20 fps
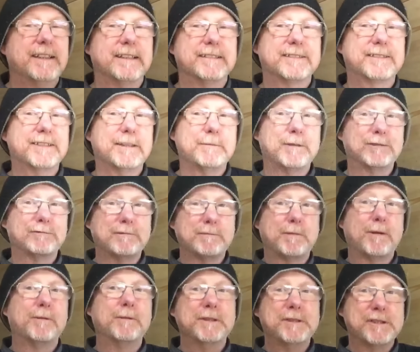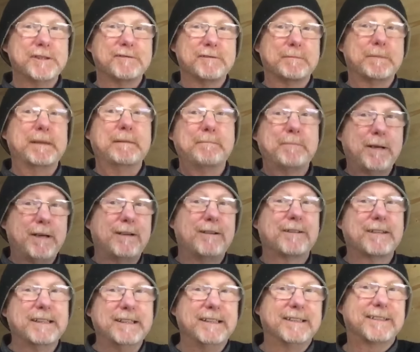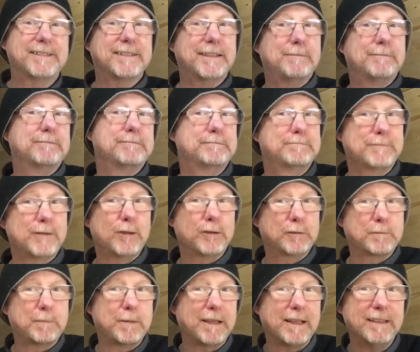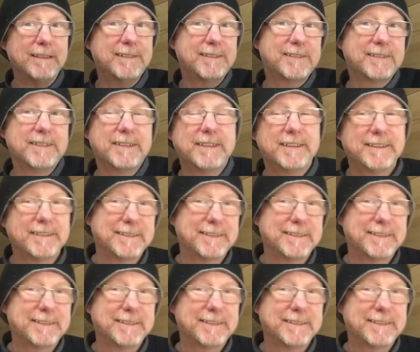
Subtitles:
and someone's reported you for being parking in some odd place,